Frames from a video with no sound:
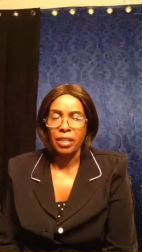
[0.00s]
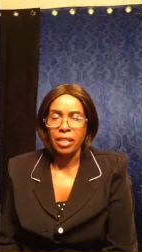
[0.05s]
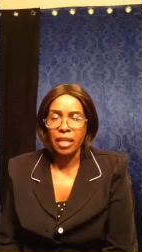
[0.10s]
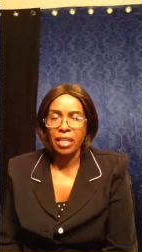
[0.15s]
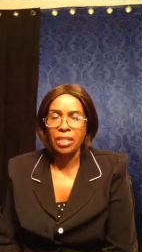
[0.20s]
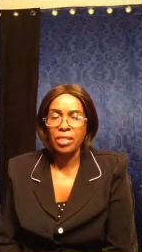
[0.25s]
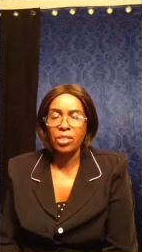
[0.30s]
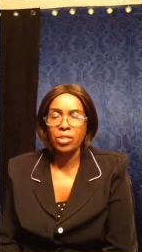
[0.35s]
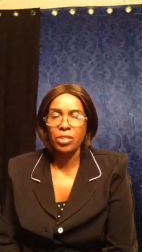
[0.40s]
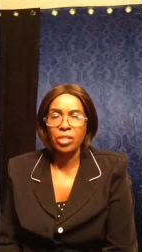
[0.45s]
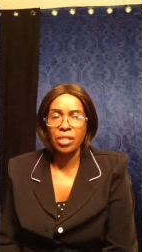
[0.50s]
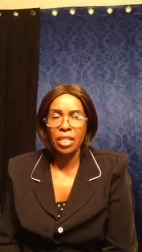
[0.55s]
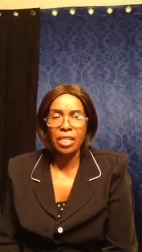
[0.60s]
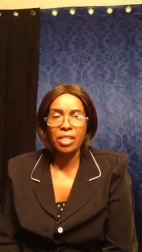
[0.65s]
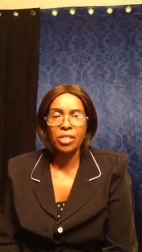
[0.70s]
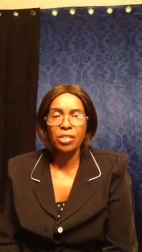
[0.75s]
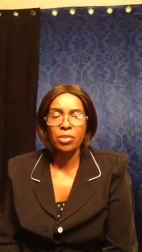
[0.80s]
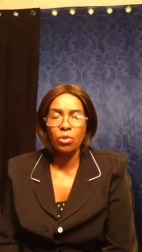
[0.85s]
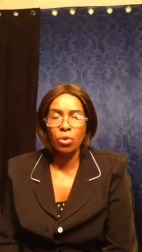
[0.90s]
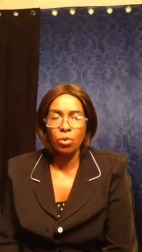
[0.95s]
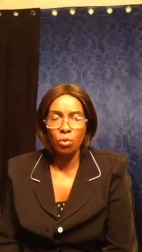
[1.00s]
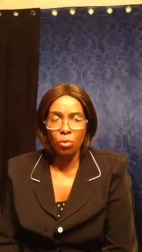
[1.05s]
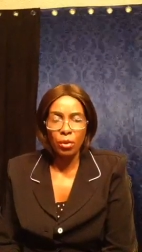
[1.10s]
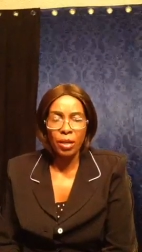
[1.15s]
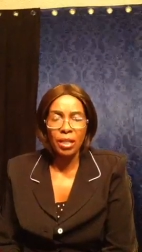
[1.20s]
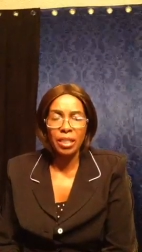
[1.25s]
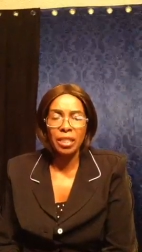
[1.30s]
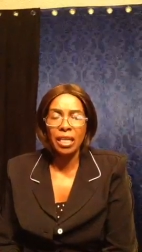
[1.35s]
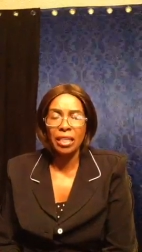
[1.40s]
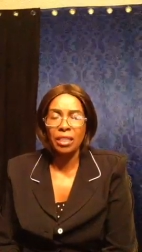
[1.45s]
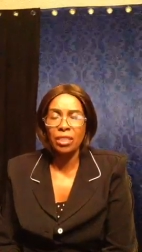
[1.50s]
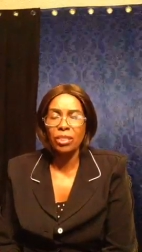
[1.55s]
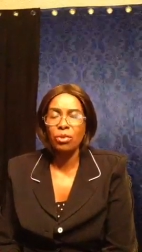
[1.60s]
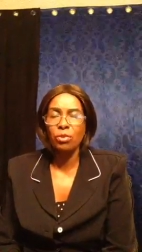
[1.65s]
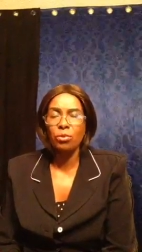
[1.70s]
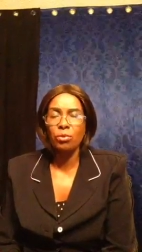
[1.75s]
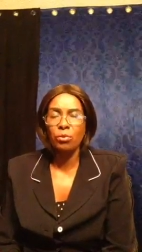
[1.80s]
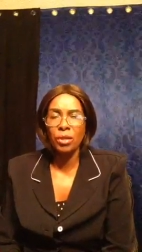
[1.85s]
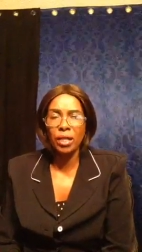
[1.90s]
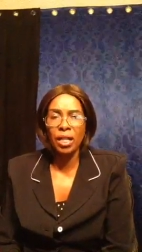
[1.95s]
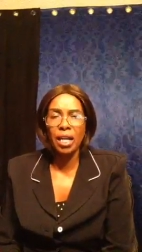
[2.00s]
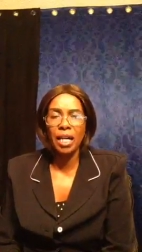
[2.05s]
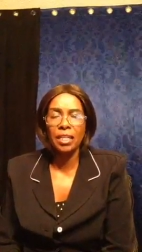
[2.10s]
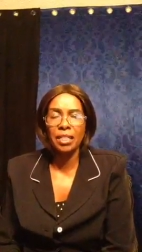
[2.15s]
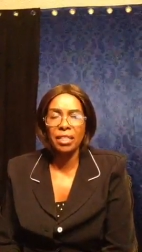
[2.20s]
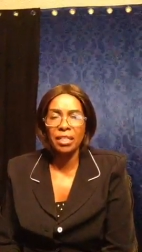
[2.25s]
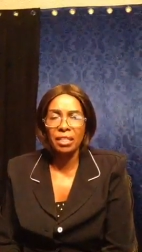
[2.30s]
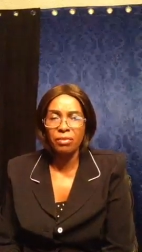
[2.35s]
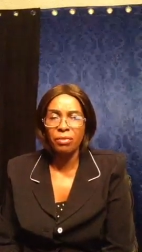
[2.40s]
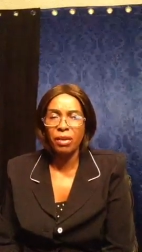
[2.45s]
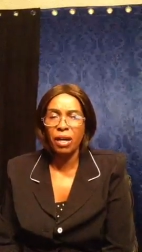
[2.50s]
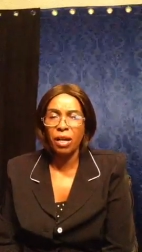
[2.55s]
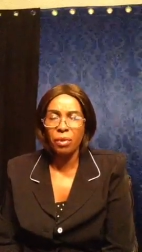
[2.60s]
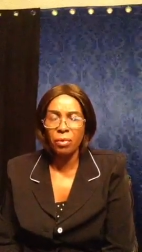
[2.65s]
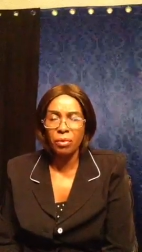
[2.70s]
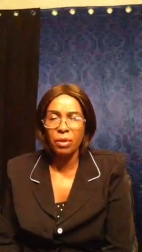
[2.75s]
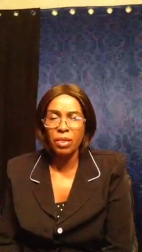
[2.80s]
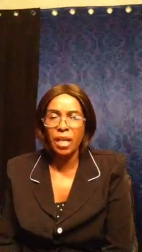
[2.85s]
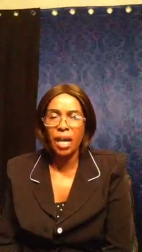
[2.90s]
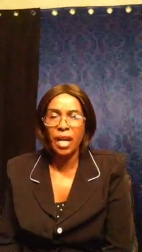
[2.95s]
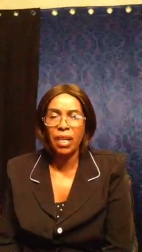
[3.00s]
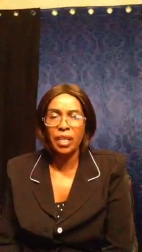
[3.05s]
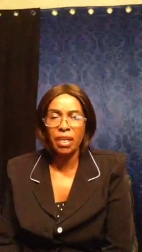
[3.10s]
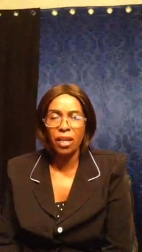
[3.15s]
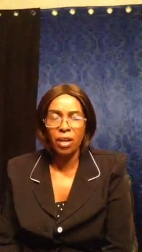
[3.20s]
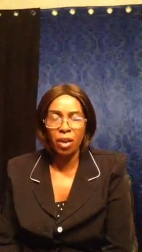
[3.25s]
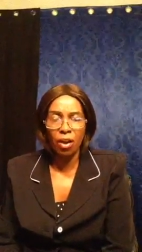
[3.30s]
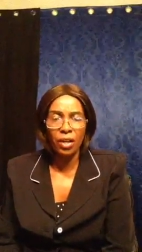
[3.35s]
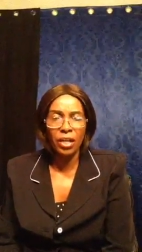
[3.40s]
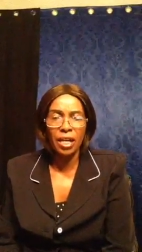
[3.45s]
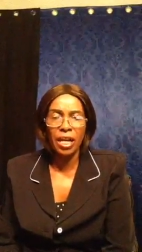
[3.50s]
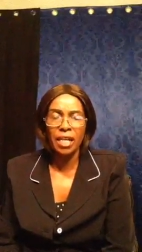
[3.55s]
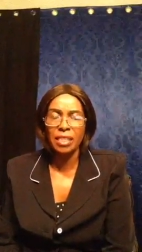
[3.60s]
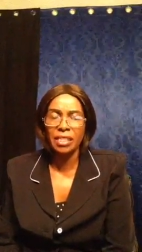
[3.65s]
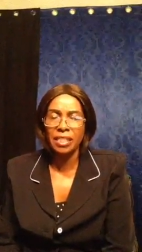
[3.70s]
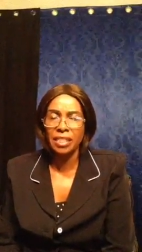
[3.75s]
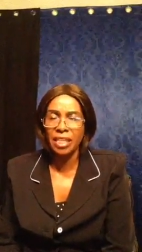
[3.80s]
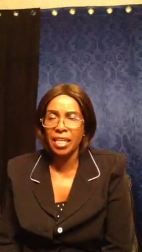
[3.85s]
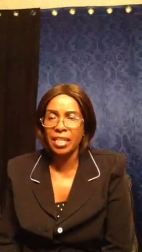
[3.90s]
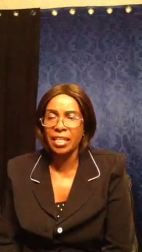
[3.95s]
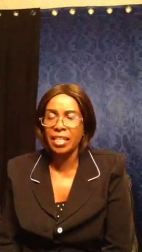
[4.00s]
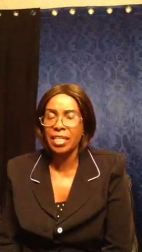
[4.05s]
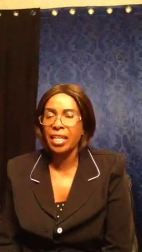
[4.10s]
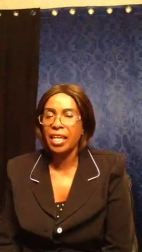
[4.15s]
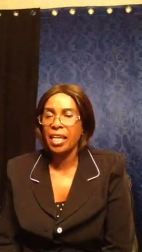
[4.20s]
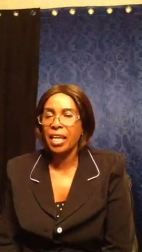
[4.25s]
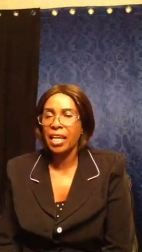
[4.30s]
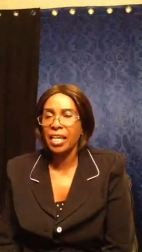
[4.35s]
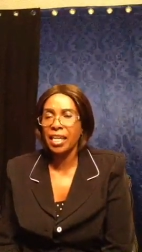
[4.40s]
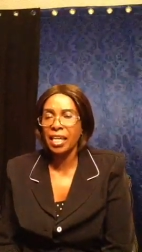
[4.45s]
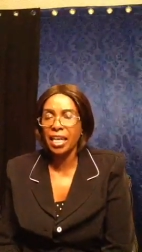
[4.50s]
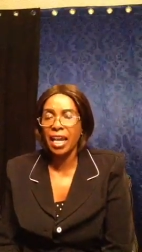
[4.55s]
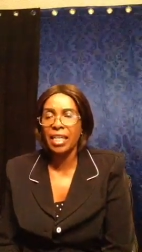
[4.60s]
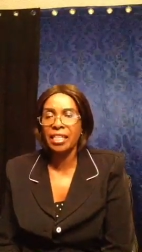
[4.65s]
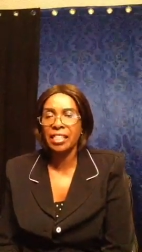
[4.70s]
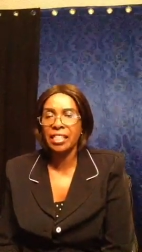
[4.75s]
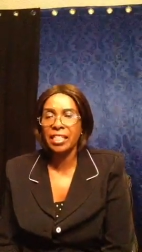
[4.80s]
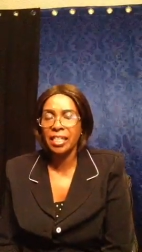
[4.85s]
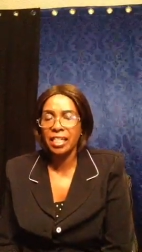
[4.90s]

There's, there's no way that we can live alone, and God has said he has